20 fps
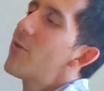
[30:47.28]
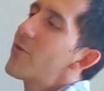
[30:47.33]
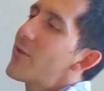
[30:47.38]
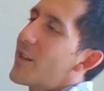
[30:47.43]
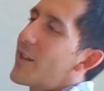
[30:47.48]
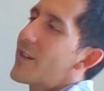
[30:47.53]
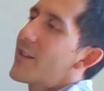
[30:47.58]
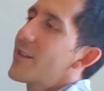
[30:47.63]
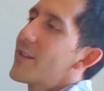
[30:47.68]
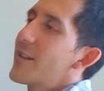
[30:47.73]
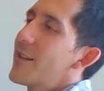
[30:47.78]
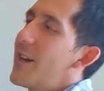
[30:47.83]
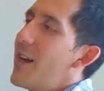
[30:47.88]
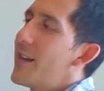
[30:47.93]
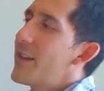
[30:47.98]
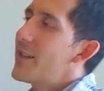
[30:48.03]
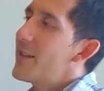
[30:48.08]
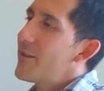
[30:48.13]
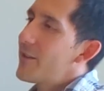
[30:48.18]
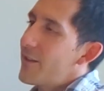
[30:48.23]
okay.
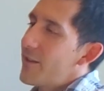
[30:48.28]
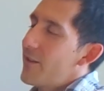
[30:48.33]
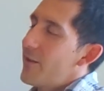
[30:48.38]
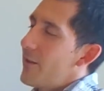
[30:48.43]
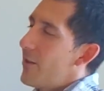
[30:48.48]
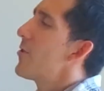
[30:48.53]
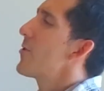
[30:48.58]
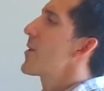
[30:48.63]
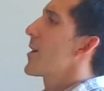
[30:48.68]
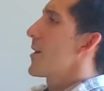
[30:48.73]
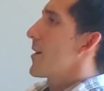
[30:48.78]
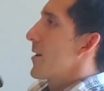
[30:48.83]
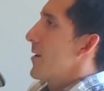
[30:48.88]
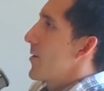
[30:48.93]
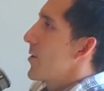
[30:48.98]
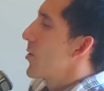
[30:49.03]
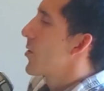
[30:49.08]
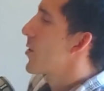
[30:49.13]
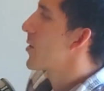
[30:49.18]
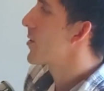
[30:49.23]
Okay.
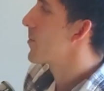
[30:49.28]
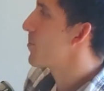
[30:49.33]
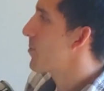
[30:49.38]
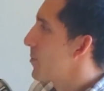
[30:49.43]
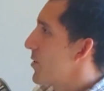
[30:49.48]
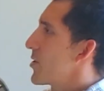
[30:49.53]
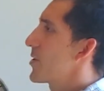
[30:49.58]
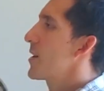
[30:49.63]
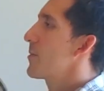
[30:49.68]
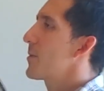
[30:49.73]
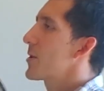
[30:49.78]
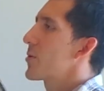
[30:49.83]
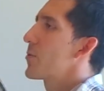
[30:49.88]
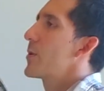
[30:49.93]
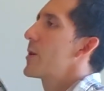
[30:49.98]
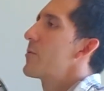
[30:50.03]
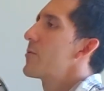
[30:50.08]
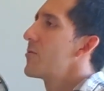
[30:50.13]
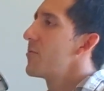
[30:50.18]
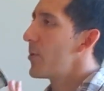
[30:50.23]
You're talking about the
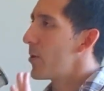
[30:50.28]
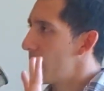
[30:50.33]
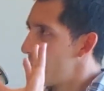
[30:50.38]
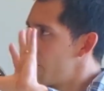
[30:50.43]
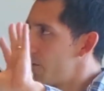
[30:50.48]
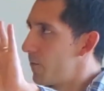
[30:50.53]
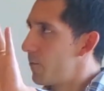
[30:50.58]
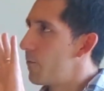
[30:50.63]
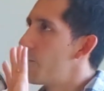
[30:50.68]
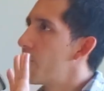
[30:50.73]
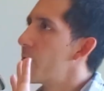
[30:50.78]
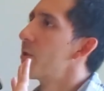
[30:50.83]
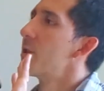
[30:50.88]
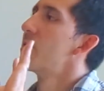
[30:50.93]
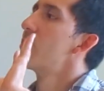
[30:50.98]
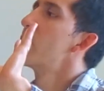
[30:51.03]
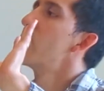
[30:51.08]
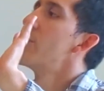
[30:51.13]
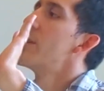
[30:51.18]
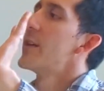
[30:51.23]
weight room for the
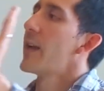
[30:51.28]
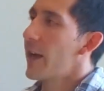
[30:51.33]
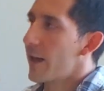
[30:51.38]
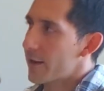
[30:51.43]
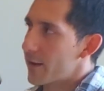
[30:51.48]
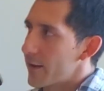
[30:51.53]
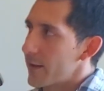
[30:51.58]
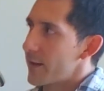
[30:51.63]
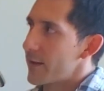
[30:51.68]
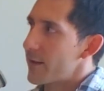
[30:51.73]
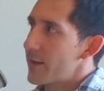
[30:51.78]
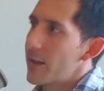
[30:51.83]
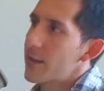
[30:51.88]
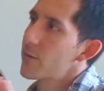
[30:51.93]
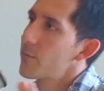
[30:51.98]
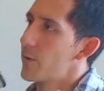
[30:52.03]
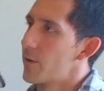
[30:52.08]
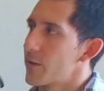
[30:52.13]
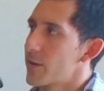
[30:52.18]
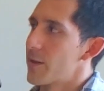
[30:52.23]
student athletes, not the
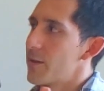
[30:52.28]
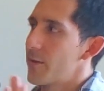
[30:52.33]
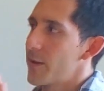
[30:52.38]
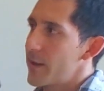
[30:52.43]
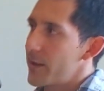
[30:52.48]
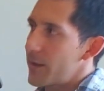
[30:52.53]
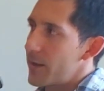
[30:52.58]
wellness center, right?